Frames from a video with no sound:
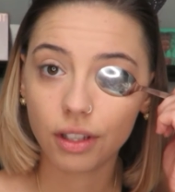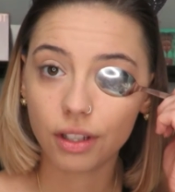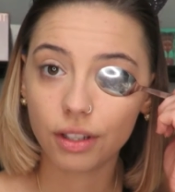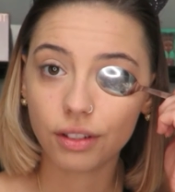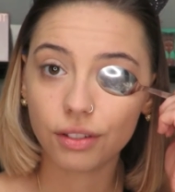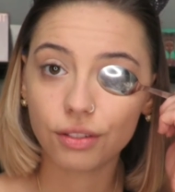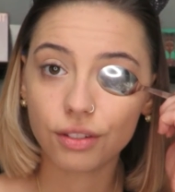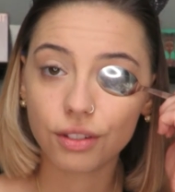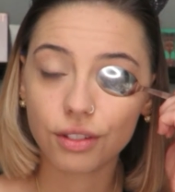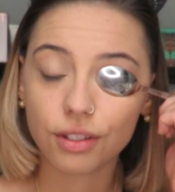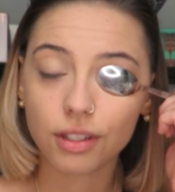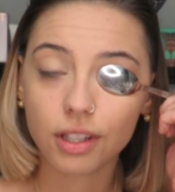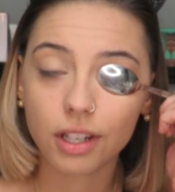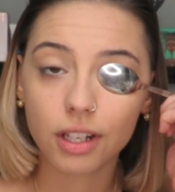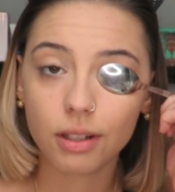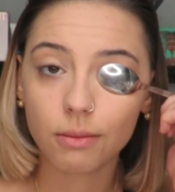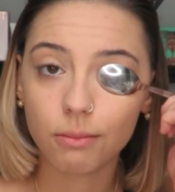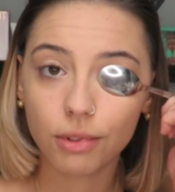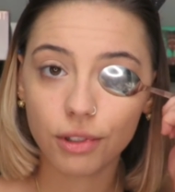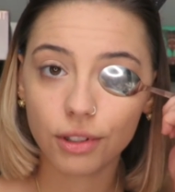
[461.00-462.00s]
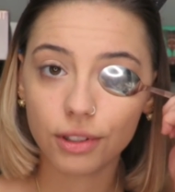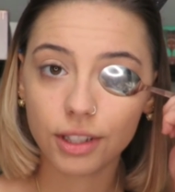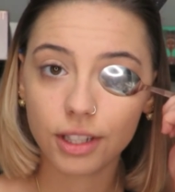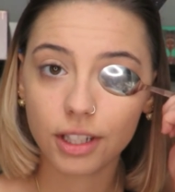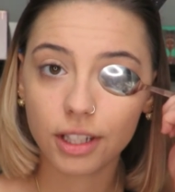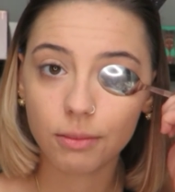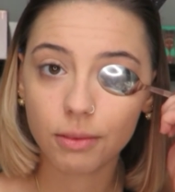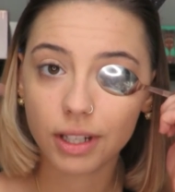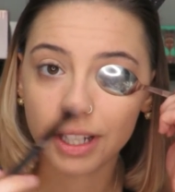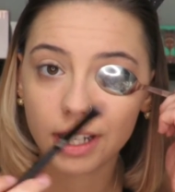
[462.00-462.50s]
and just kind of build
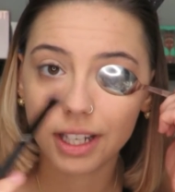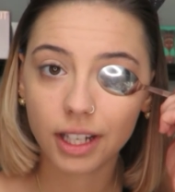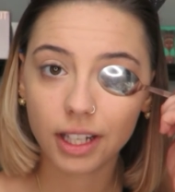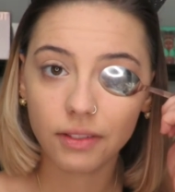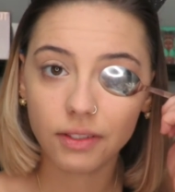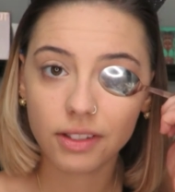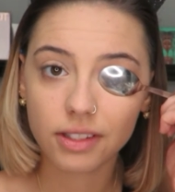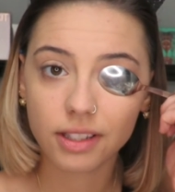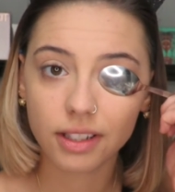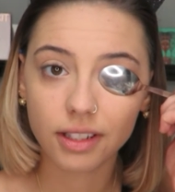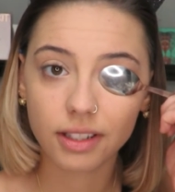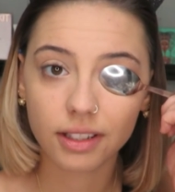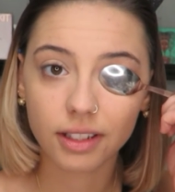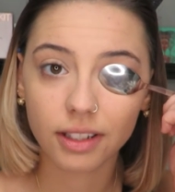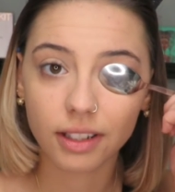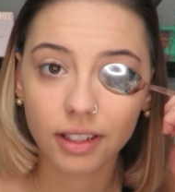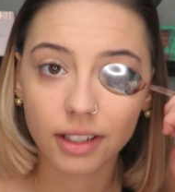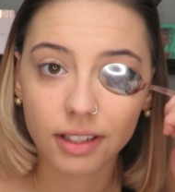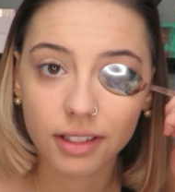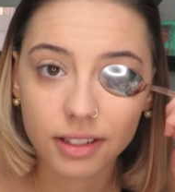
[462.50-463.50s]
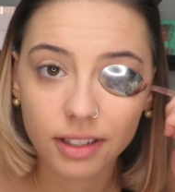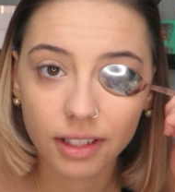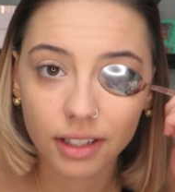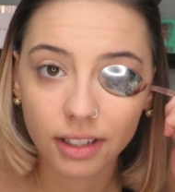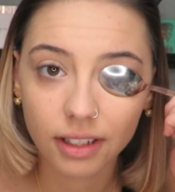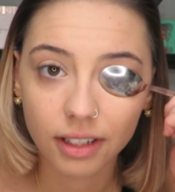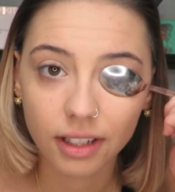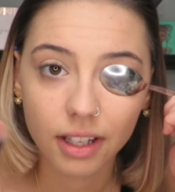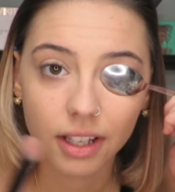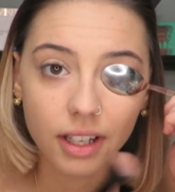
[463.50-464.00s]
it up. I can't even see anything, guys.
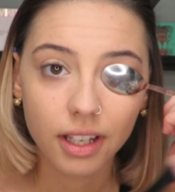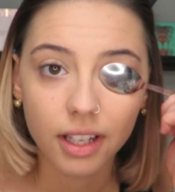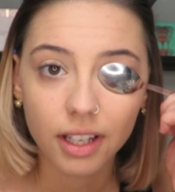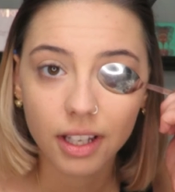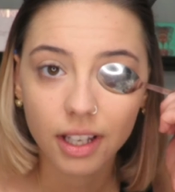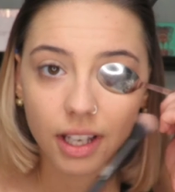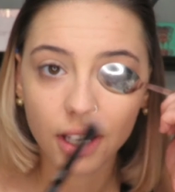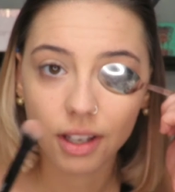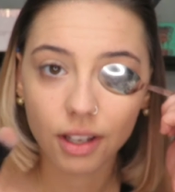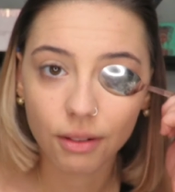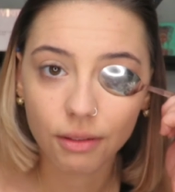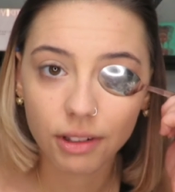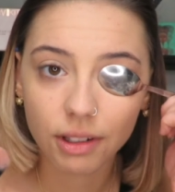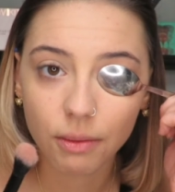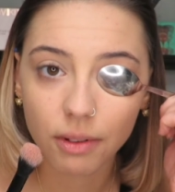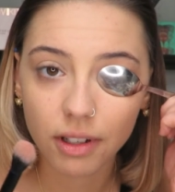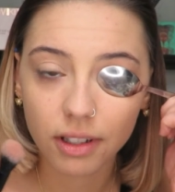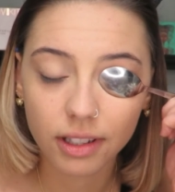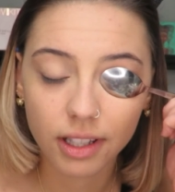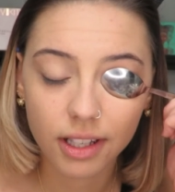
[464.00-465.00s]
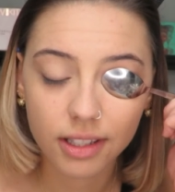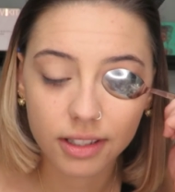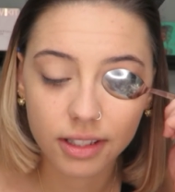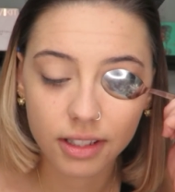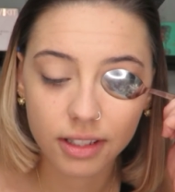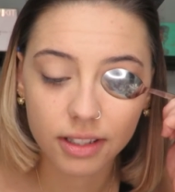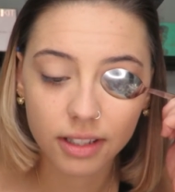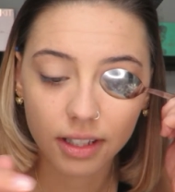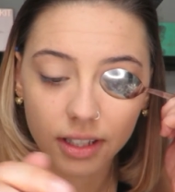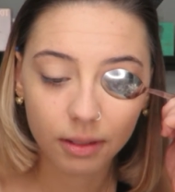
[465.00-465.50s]
Like, I already wear
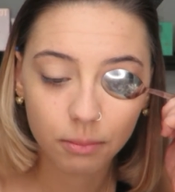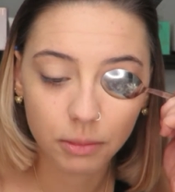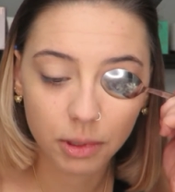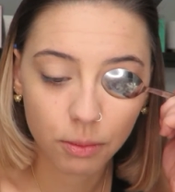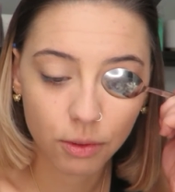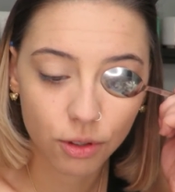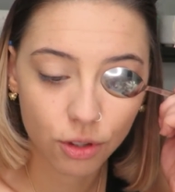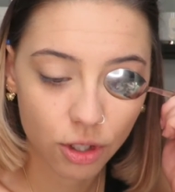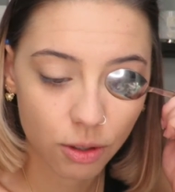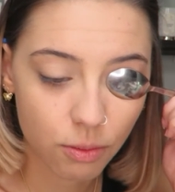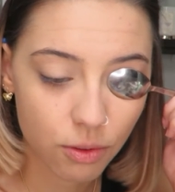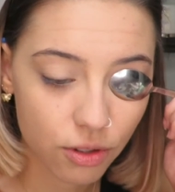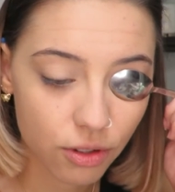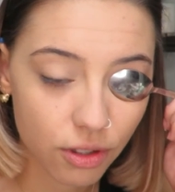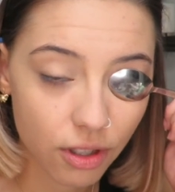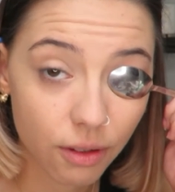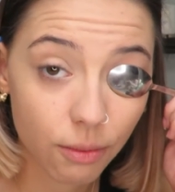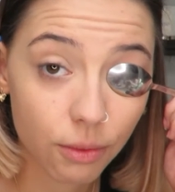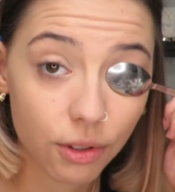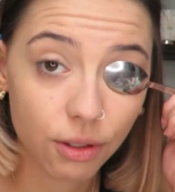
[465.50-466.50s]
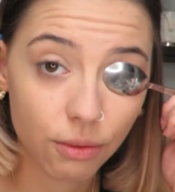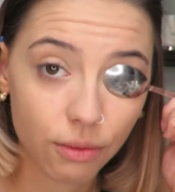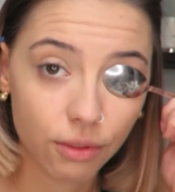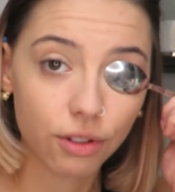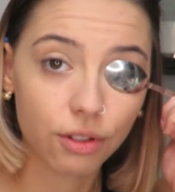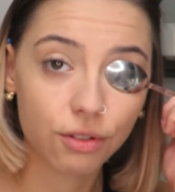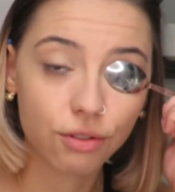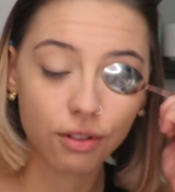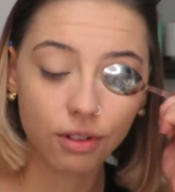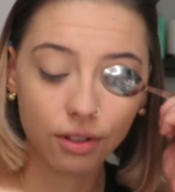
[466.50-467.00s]
glasses and my prescription's already
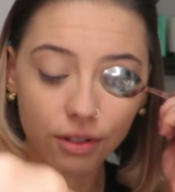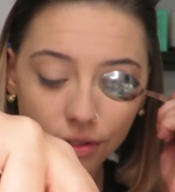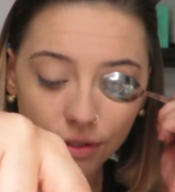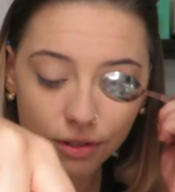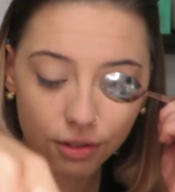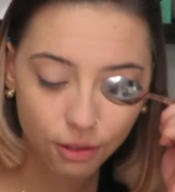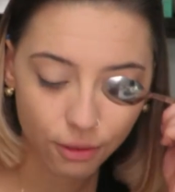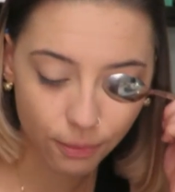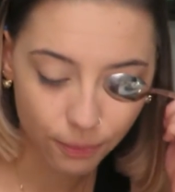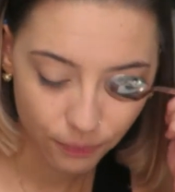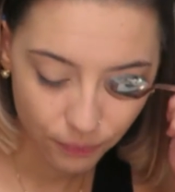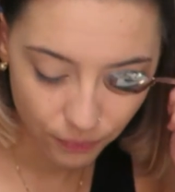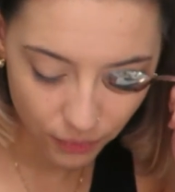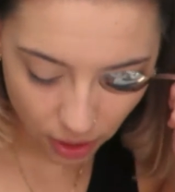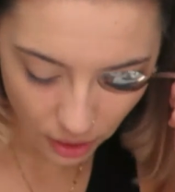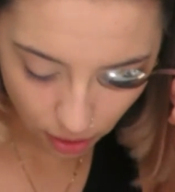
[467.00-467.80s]
really strong. So